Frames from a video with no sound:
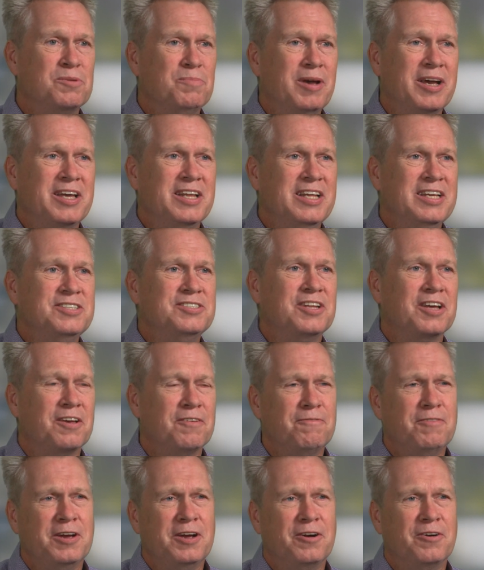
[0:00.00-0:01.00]
to make it easy
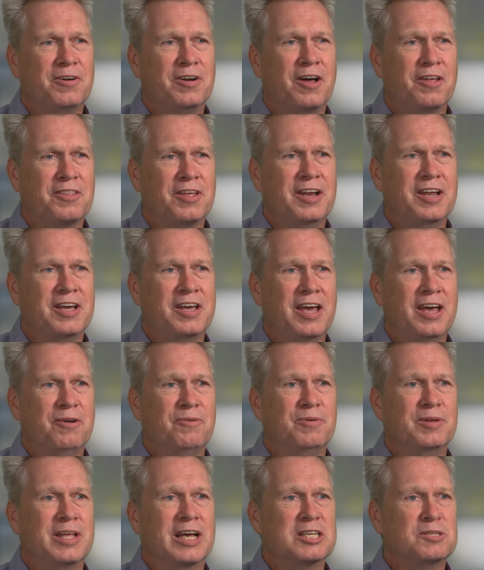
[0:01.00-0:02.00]
to configure and
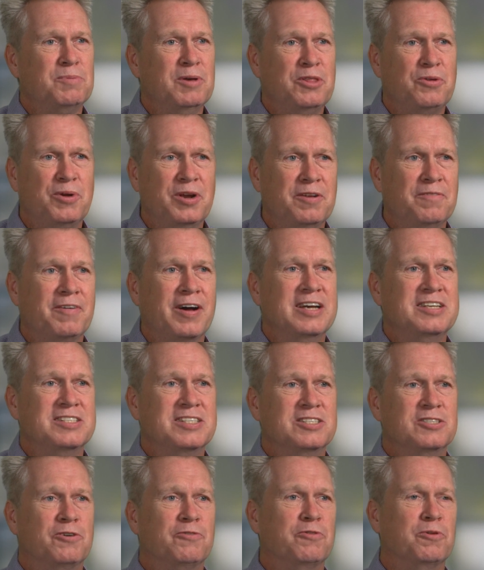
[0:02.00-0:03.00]
authenticate with XBee 3
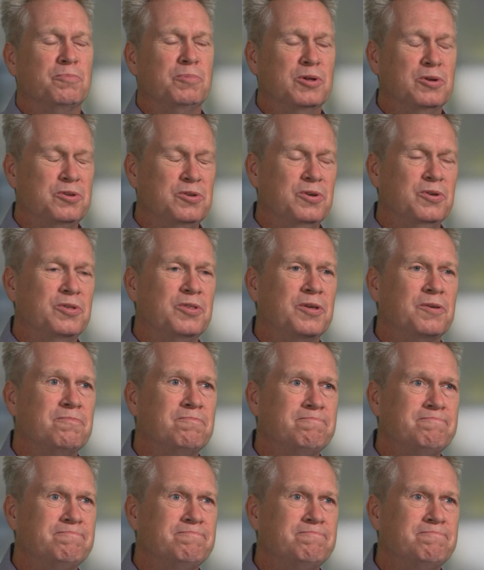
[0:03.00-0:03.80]
devices over Bluetooth.